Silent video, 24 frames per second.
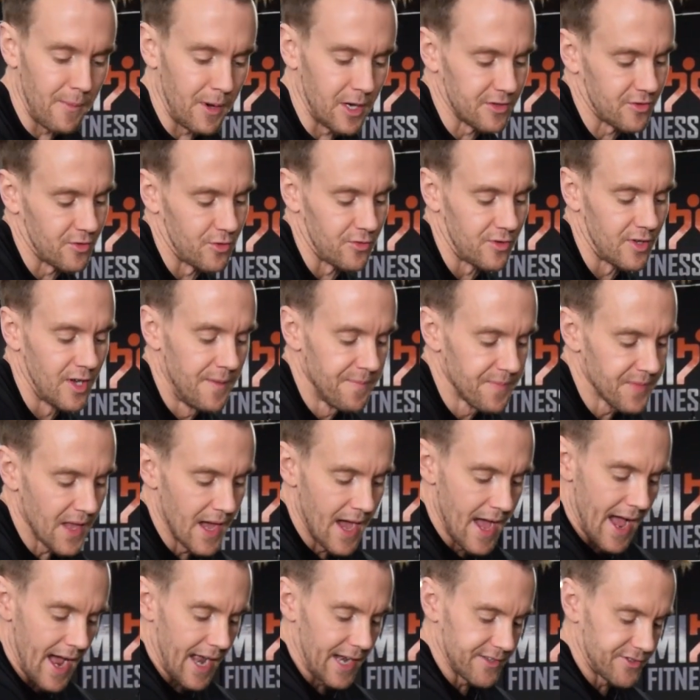muscles.
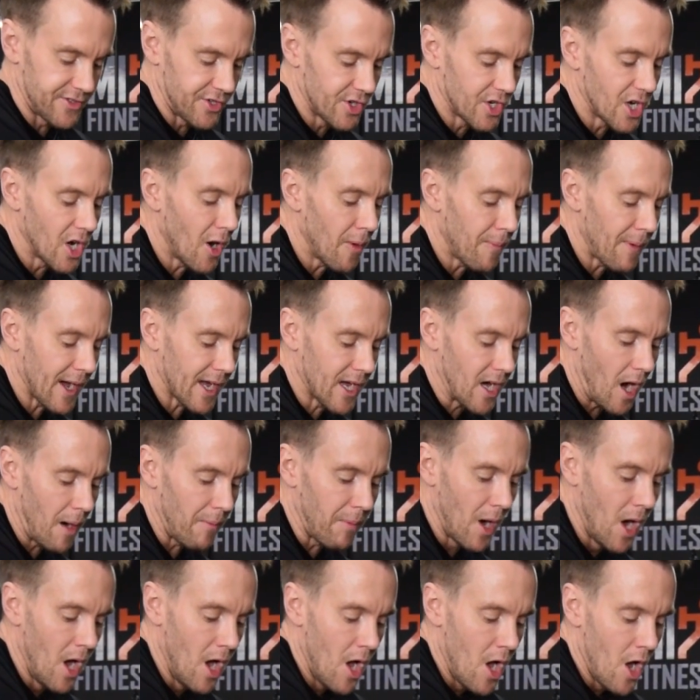As you curl back
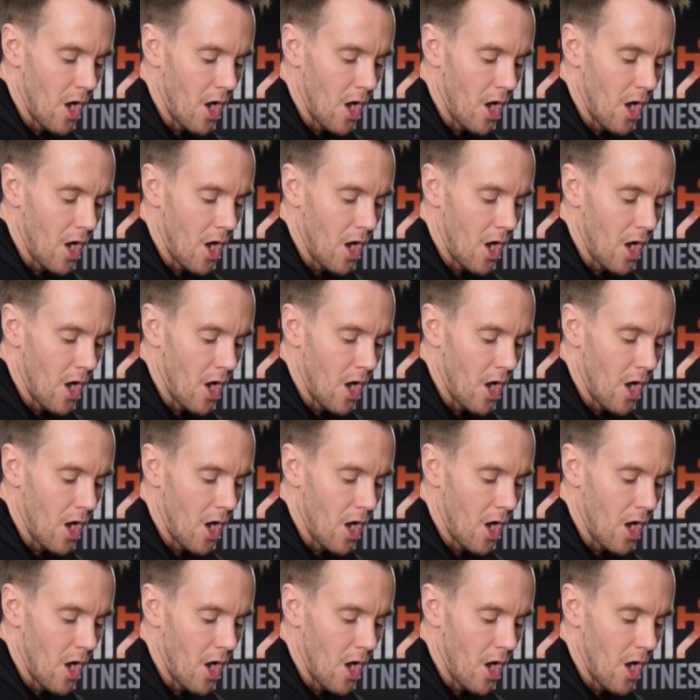up,